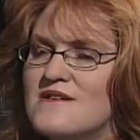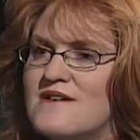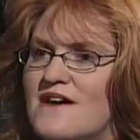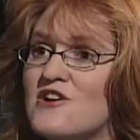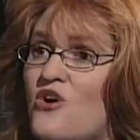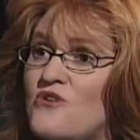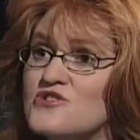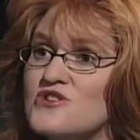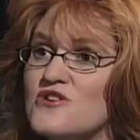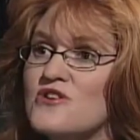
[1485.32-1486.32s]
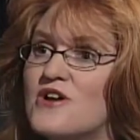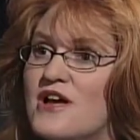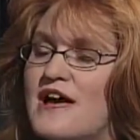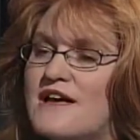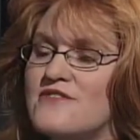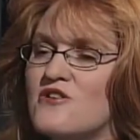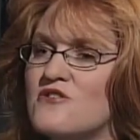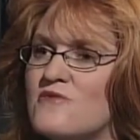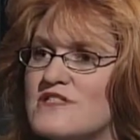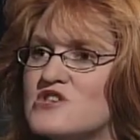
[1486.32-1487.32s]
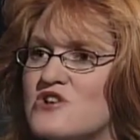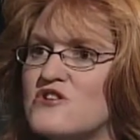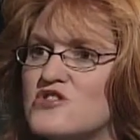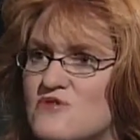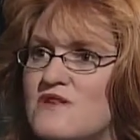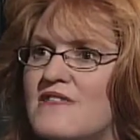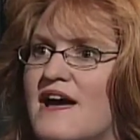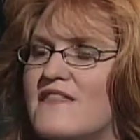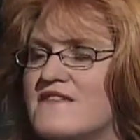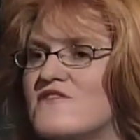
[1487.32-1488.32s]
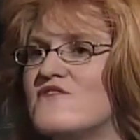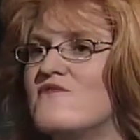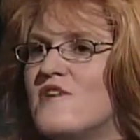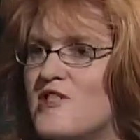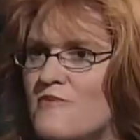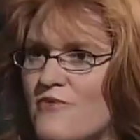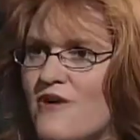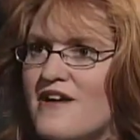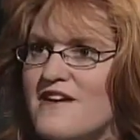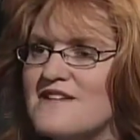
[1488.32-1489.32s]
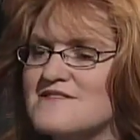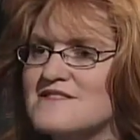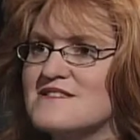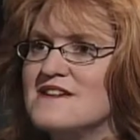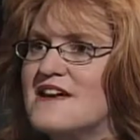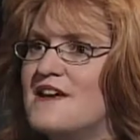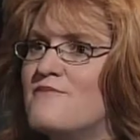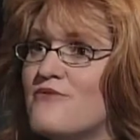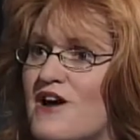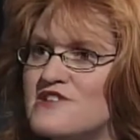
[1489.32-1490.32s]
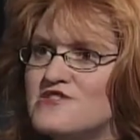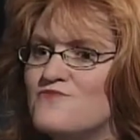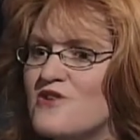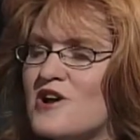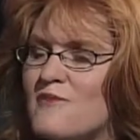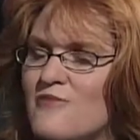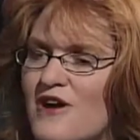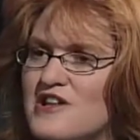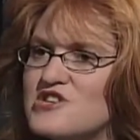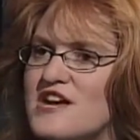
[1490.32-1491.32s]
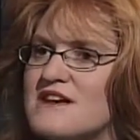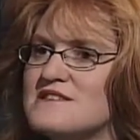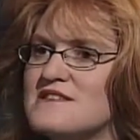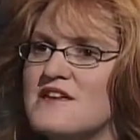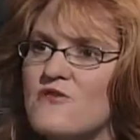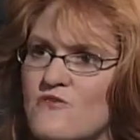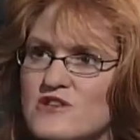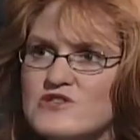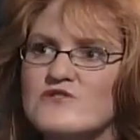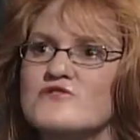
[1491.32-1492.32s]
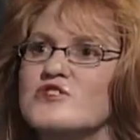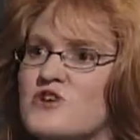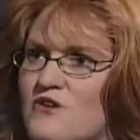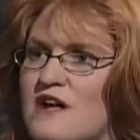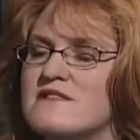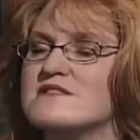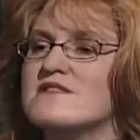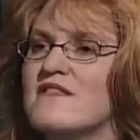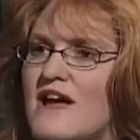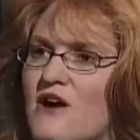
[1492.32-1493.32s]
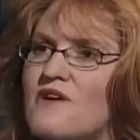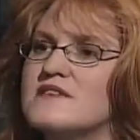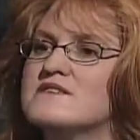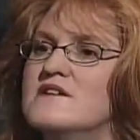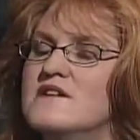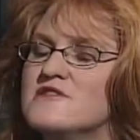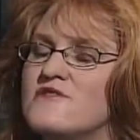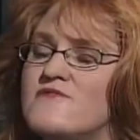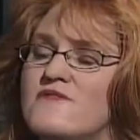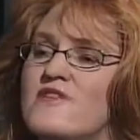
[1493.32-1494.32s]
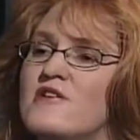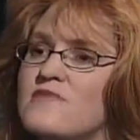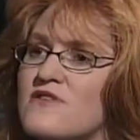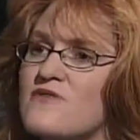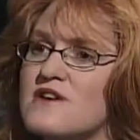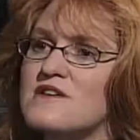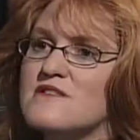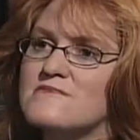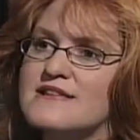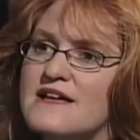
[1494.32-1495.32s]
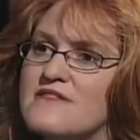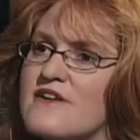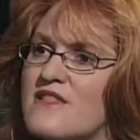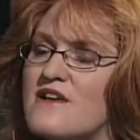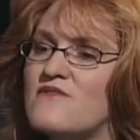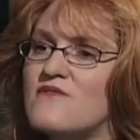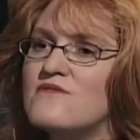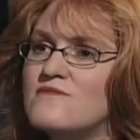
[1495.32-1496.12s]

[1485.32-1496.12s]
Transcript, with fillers: in culture, and the only way to start doing that is to develop products and pro work on projects and get research and grants that allow us to develop a curriculum down at that level.